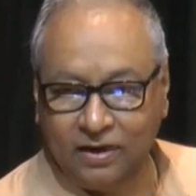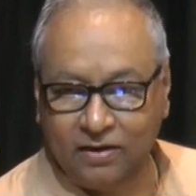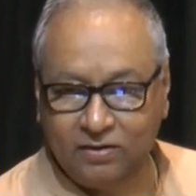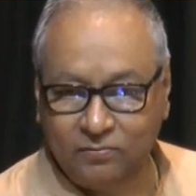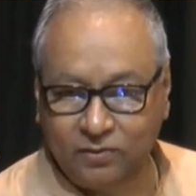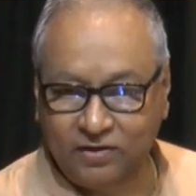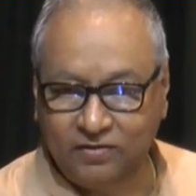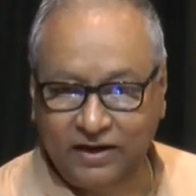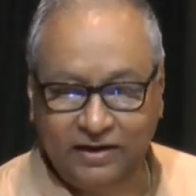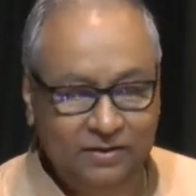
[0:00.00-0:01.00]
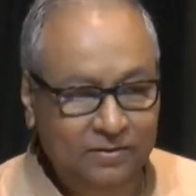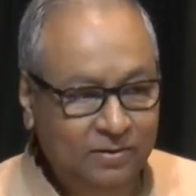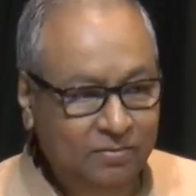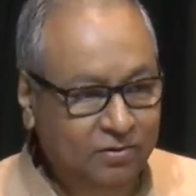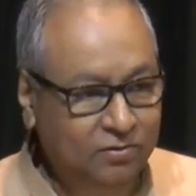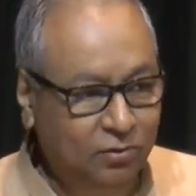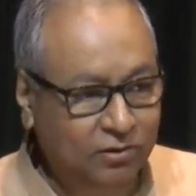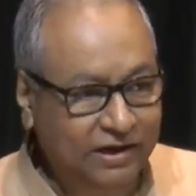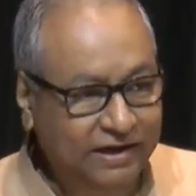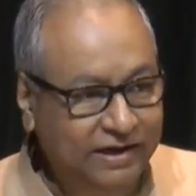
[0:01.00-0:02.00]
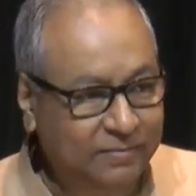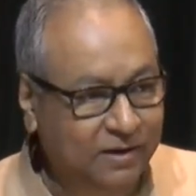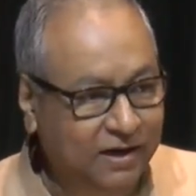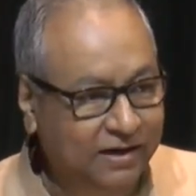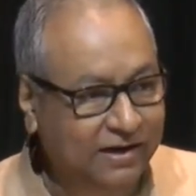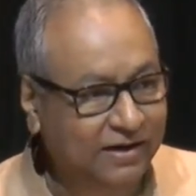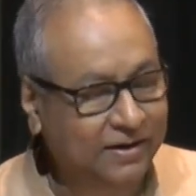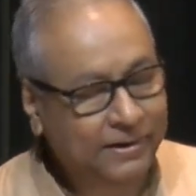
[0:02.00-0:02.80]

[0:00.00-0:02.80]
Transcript: I said, "What is that?" "It's authentic banani hai."